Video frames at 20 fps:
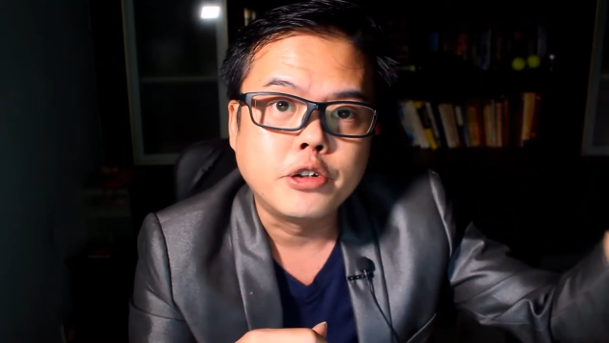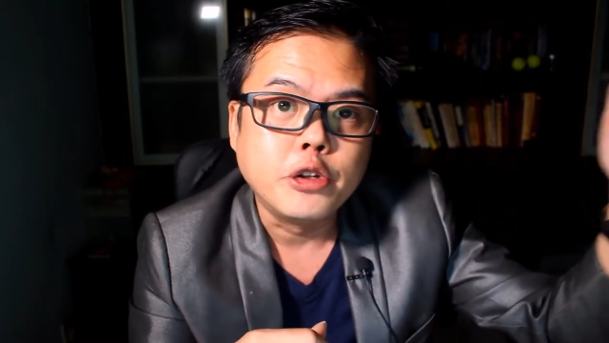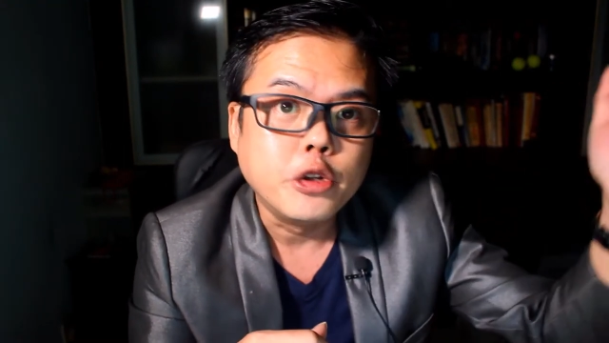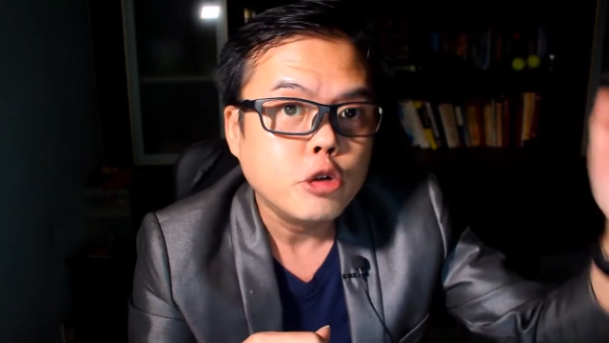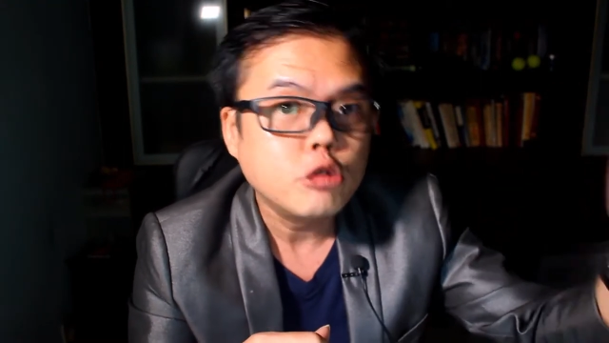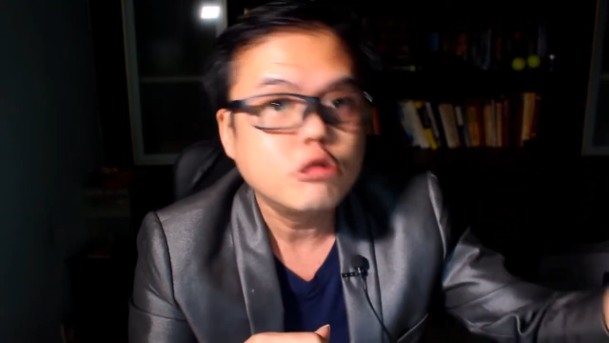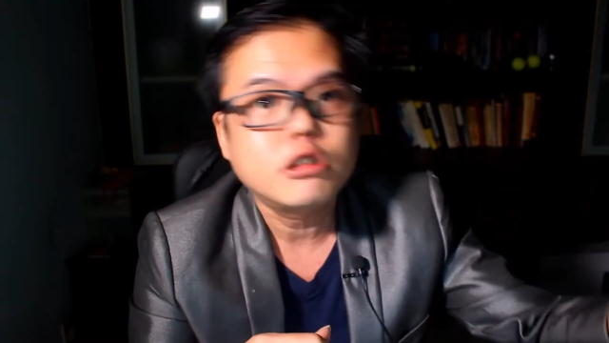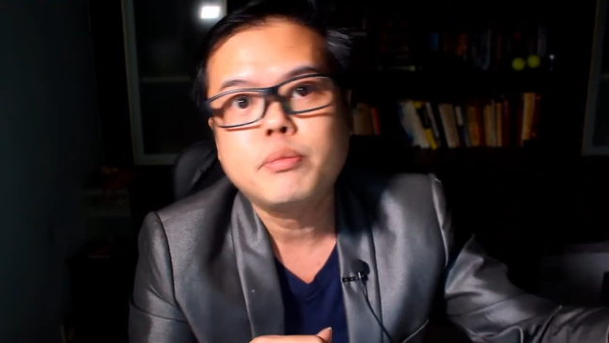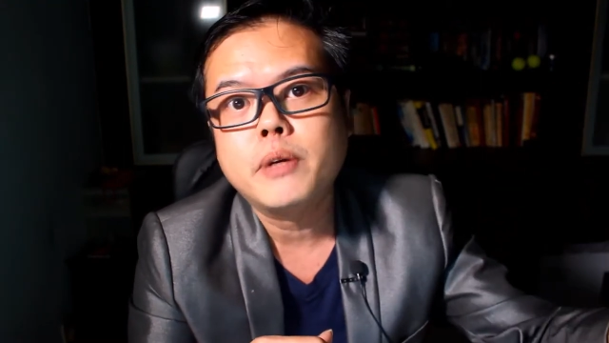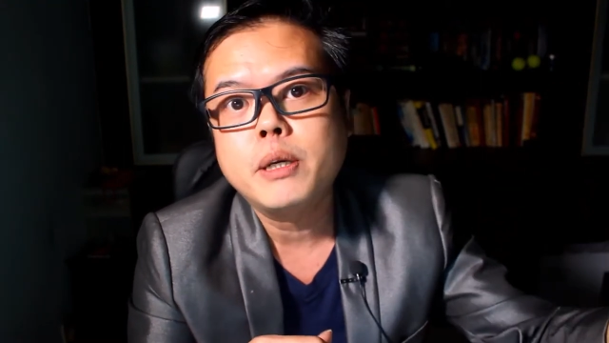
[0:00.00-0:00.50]

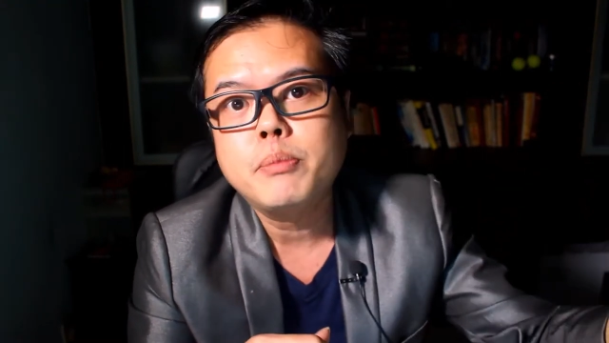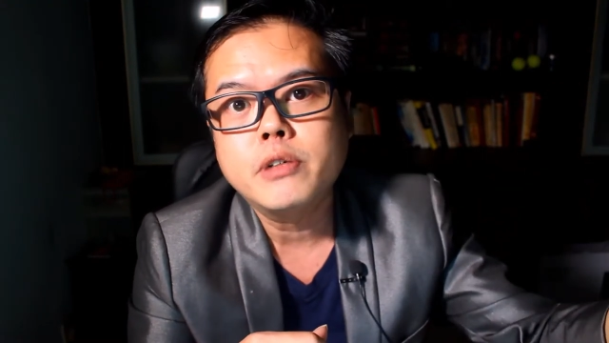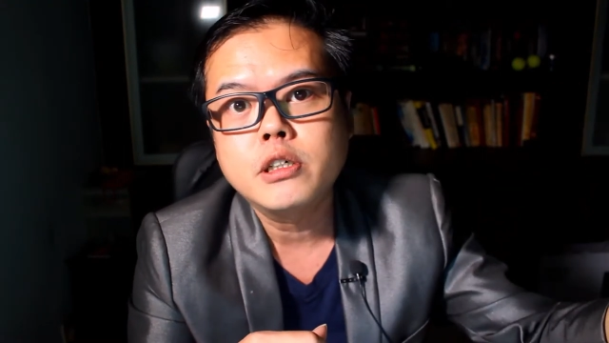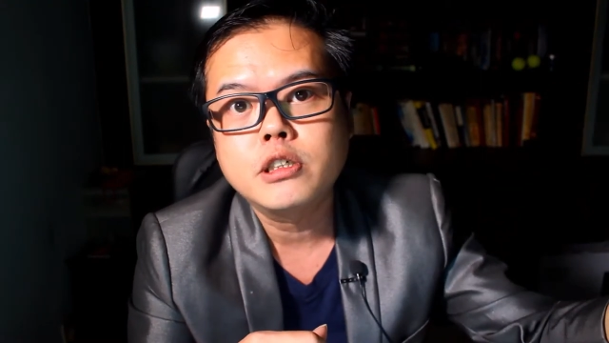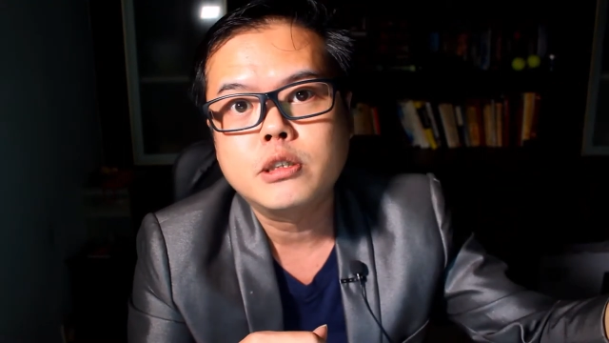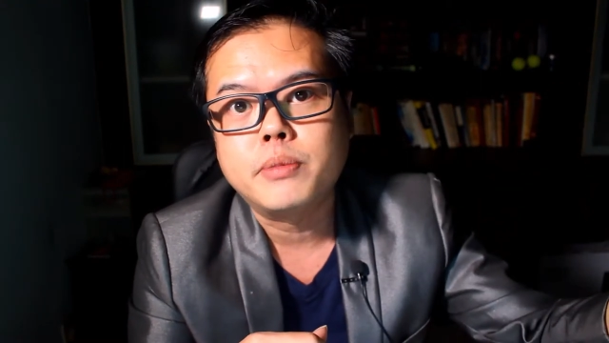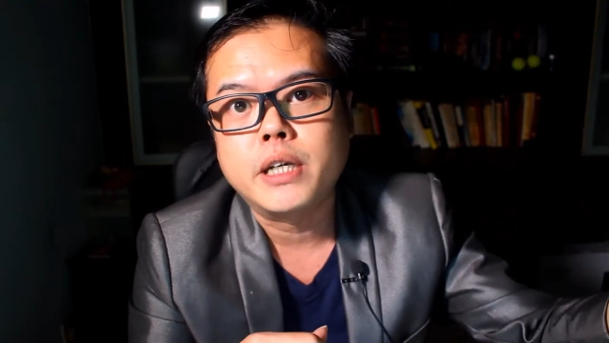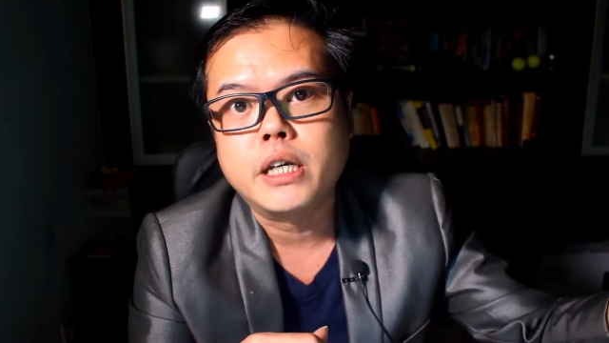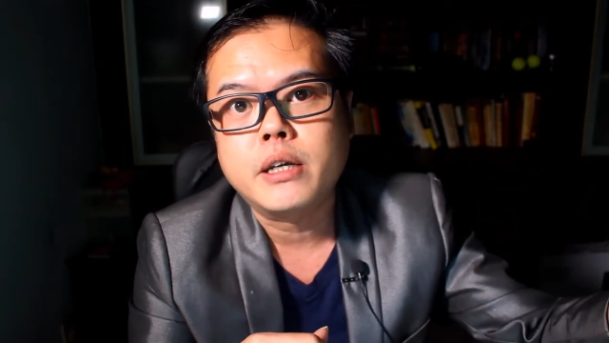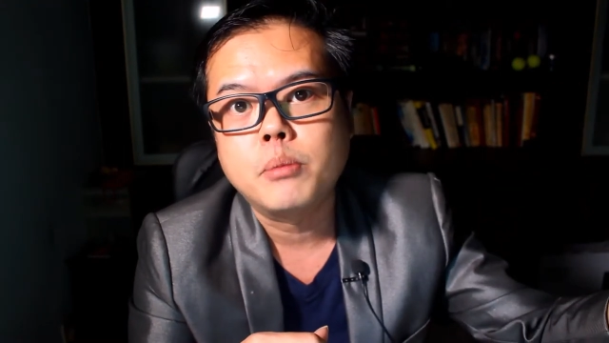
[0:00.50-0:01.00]

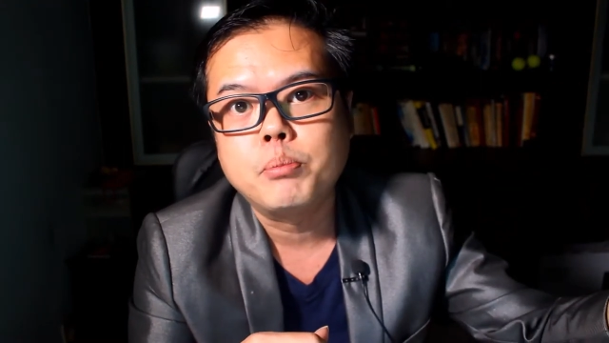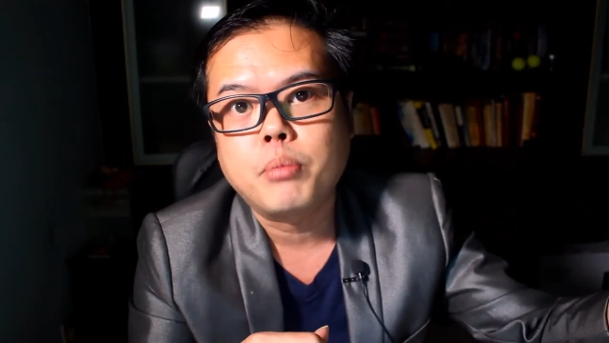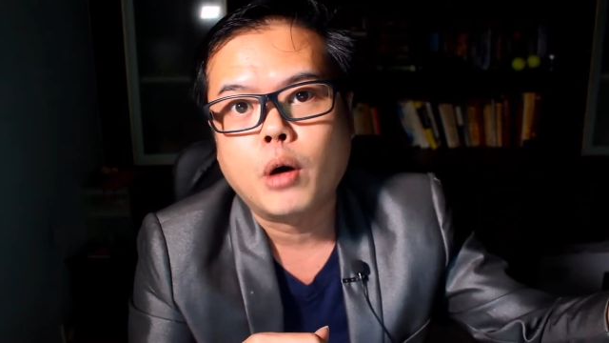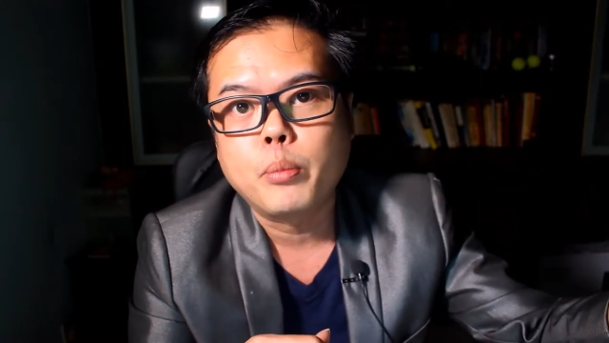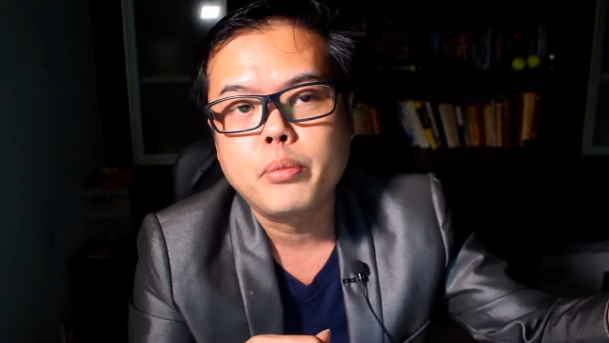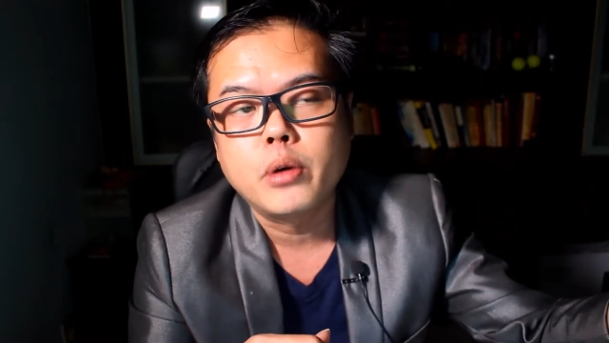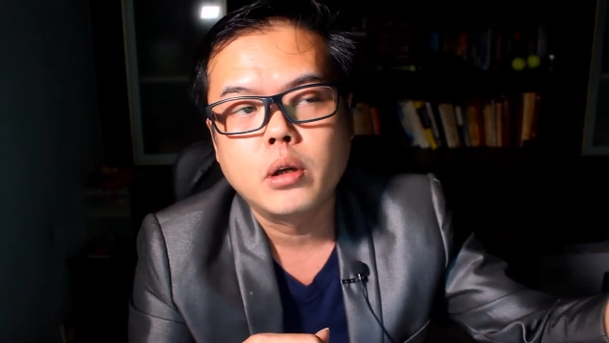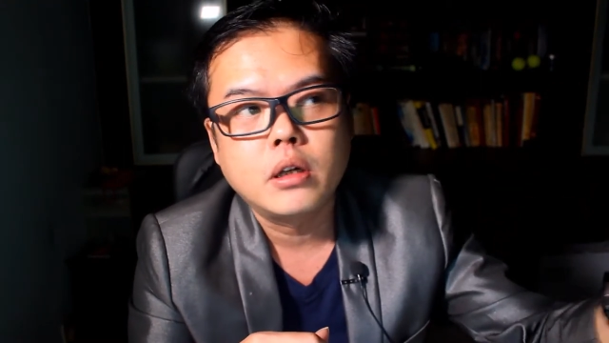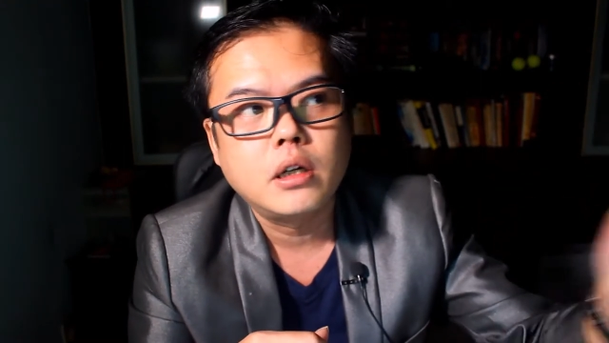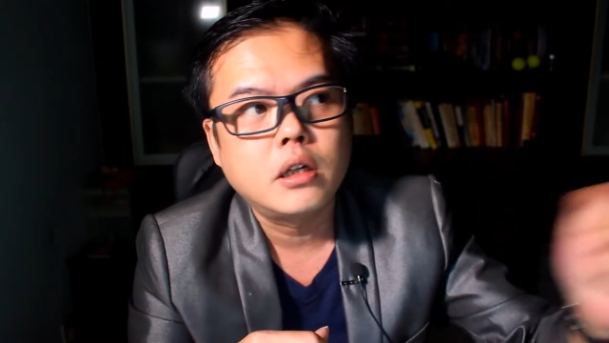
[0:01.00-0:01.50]
newspapers became
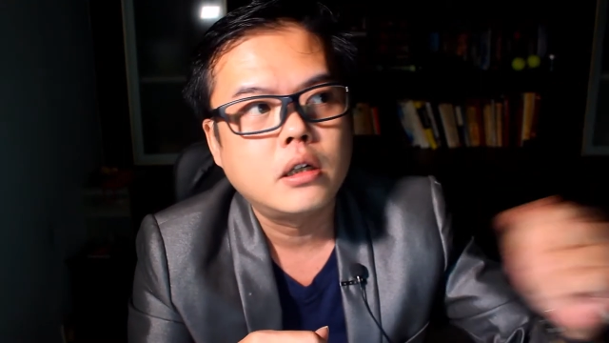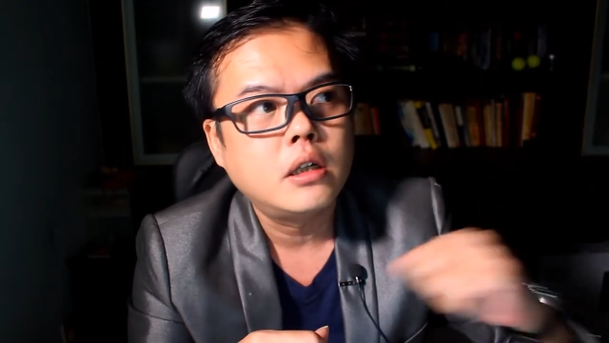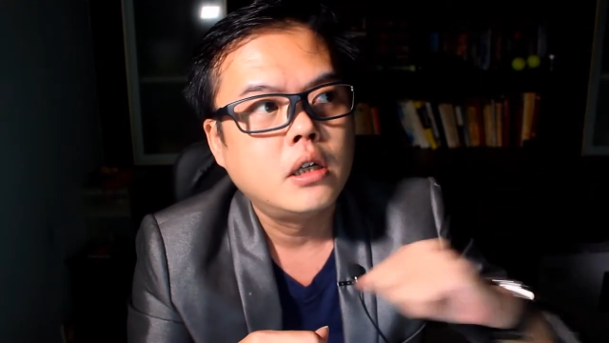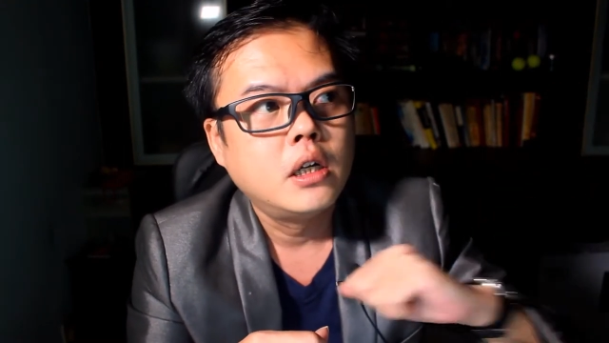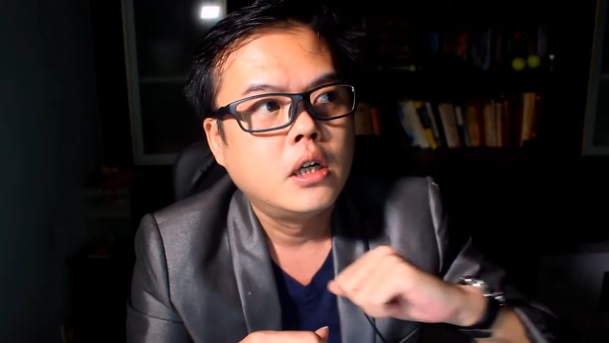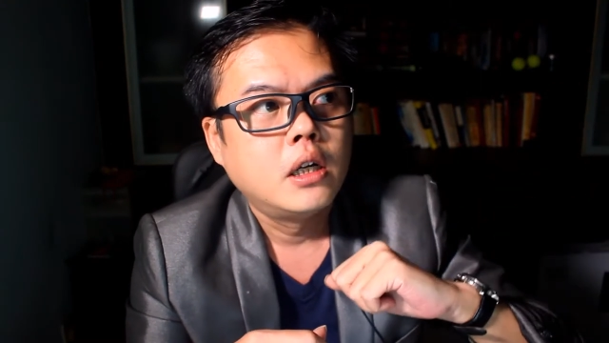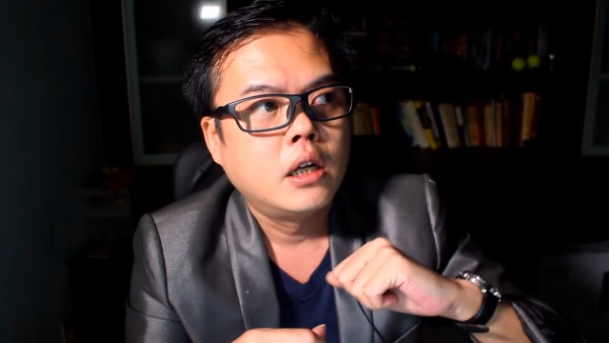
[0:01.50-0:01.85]
popular